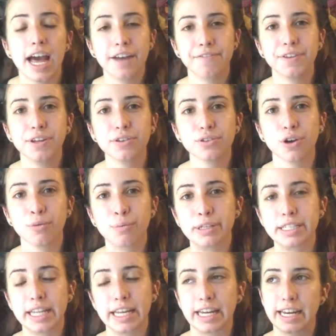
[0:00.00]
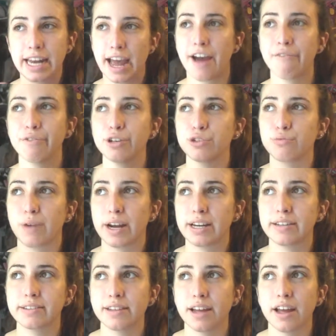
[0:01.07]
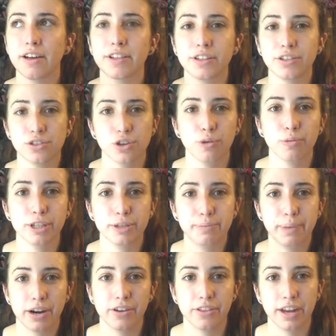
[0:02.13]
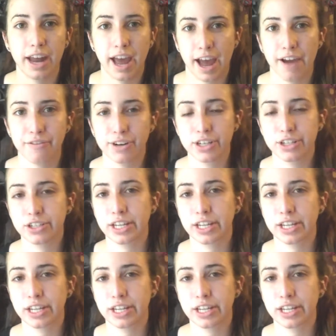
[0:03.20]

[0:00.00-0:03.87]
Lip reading: It feels almost like an average writing style that's so much better than average.